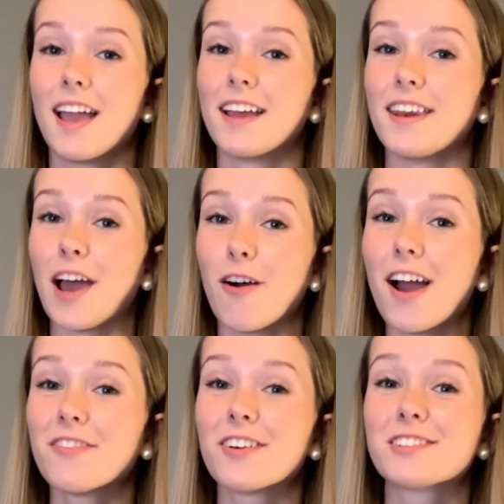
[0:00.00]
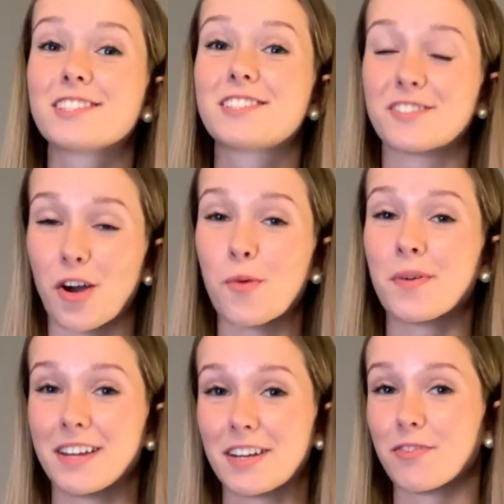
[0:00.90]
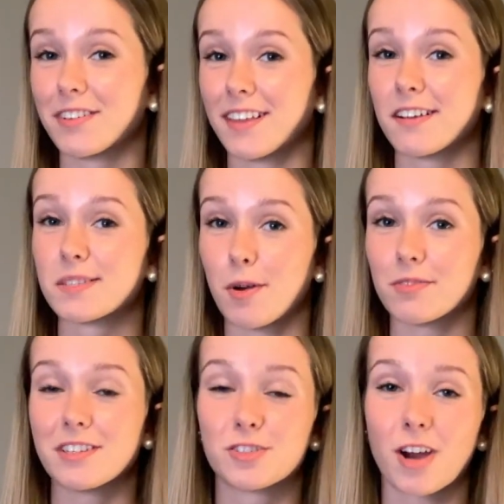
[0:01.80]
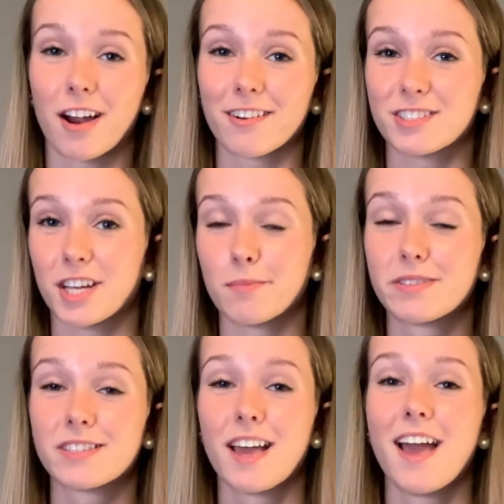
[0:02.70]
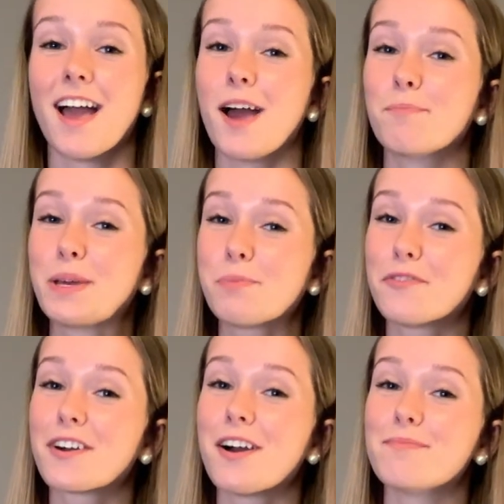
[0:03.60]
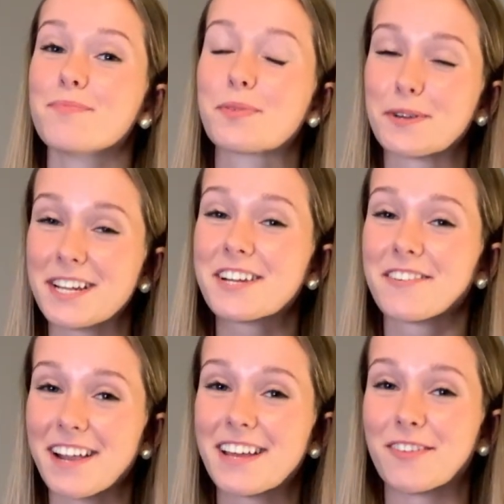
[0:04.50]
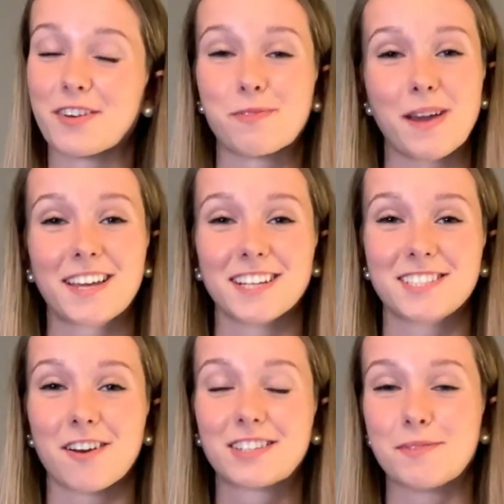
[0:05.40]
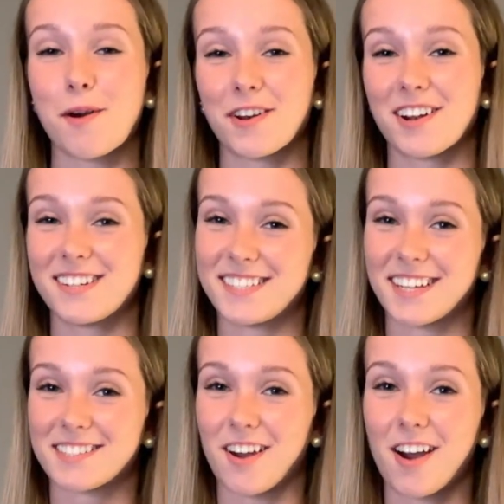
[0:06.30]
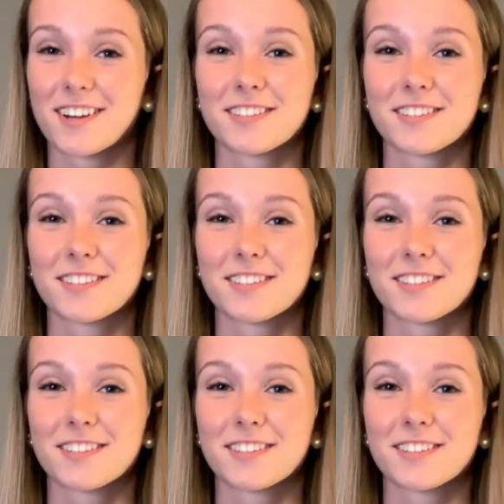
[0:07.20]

Now, I've heard so many different things about these tracker chips, and people have gotten pretty creative with making jokes about it on TikTok.